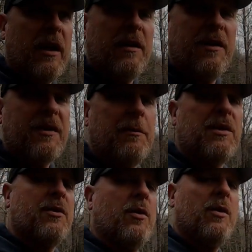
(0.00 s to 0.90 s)
on this
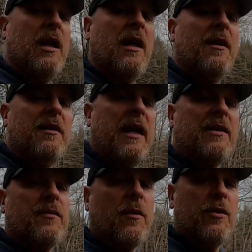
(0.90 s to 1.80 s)
episode. Thanks
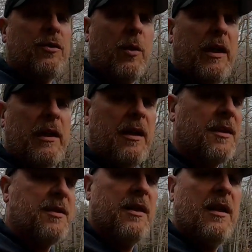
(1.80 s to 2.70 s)
for joining
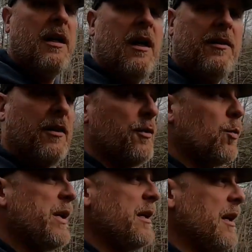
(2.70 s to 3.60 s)
us. Another
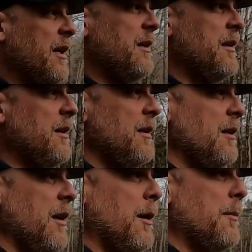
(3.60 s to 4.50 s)
weekend
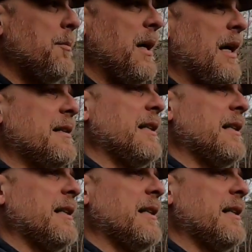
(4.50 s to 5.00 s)
up at the